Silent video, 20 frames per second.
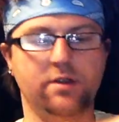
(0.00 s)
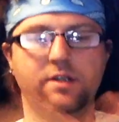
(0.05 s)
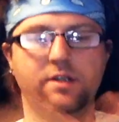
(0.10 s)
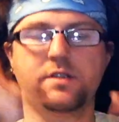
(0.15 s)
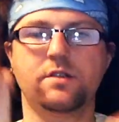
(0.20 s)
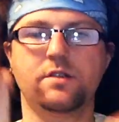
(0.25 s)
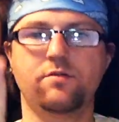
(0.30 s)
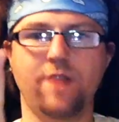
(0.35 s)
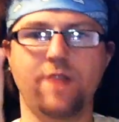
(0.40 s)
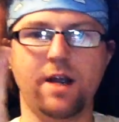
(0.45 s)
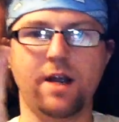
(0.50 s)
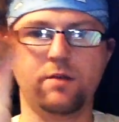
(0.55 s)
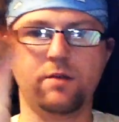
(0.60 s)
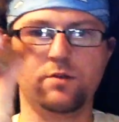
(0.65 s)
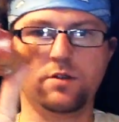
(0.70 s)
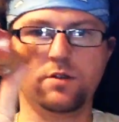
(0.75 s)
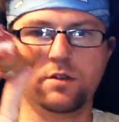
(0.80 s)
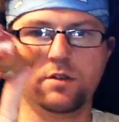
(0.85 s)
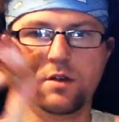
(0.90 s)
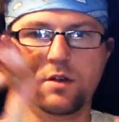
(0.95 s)
it's a
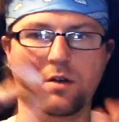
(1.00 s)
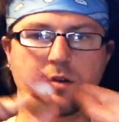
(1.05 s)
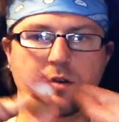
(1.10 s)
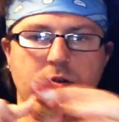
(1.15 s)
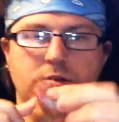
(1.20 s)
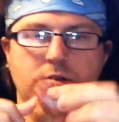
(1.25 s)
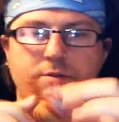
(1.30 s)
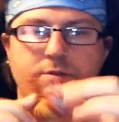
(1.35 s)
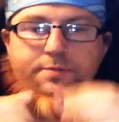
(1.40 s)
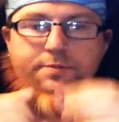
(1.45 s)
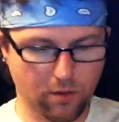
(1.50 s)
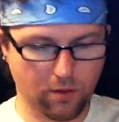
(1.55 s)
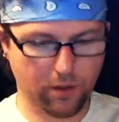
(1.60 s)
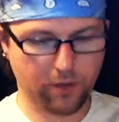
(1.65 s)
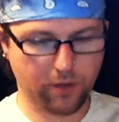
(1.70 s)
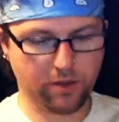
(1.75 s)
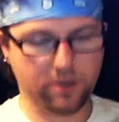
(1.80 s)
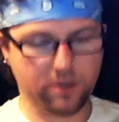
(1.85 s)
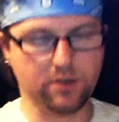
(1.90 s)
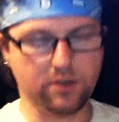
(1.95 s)
round hole, what you
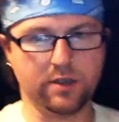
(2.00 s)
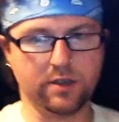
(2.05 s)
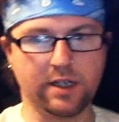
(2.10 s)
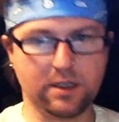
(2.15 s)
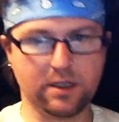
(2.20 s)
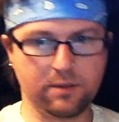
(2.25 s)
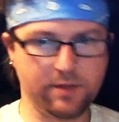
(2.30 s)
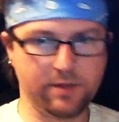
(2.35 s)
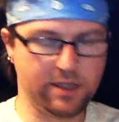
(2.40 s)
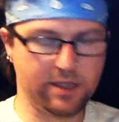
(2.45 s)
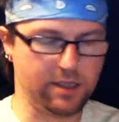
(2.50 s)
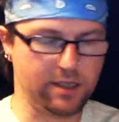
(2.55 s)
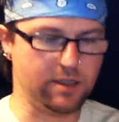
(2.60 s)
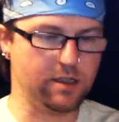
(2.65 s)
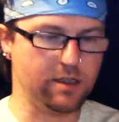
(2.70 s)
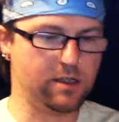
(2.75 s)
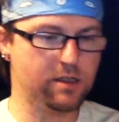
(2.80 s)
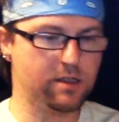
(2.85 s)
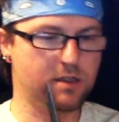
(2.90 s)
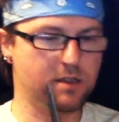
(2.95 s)
want to do is get some
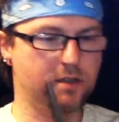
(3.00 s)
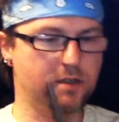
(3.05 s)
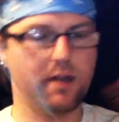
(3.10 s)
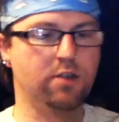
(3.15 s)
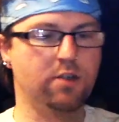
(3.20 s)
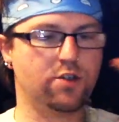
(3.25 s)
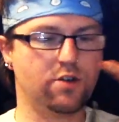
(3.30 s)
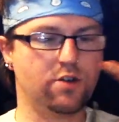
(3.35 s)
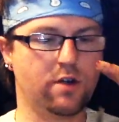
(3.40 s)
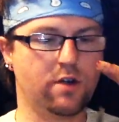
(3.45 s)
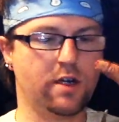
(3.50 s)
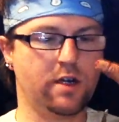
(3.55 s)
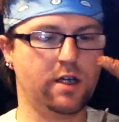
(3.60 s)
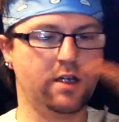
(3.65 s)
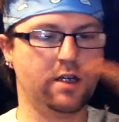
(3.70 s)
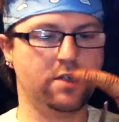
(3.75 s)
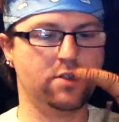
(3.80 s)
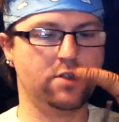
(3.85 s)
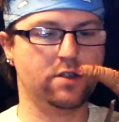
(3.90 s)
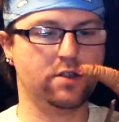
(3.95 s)
scissors and try
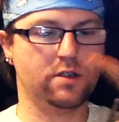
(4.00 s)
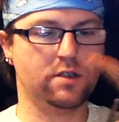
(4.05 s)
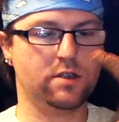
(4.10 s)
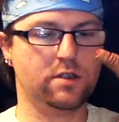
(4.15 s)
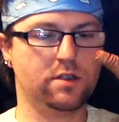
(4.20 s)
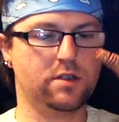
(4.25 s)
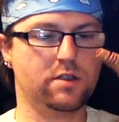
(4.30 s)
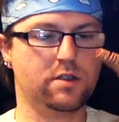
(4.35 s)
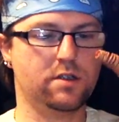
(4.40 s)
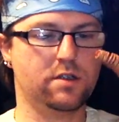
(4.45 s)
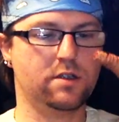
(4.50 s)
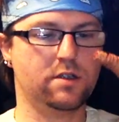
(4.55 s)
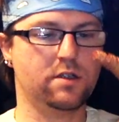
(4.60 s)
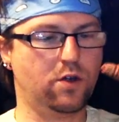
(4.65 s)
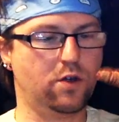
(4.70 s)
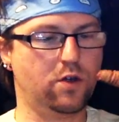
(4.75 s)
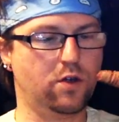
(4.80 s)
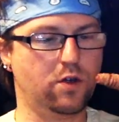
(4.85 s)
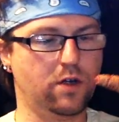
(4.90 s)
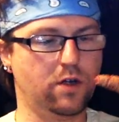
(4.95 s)
and just
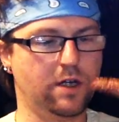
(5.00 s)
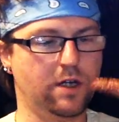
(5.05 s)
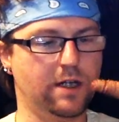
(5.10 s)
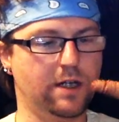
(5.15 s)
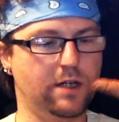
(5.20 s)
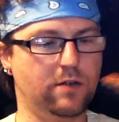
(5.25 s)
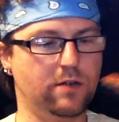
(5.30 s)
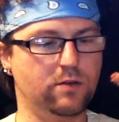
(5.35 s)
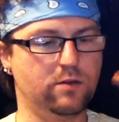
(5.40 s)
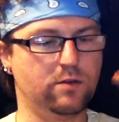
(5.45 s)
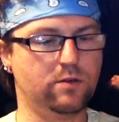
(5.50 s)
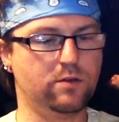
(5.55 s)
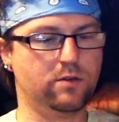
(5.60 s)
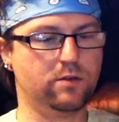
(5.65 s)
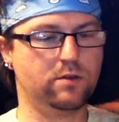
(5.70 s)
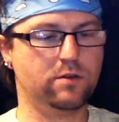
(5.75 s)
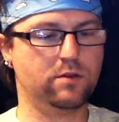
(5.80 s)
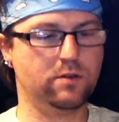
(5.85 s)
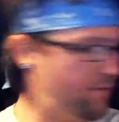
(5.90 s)
cut a little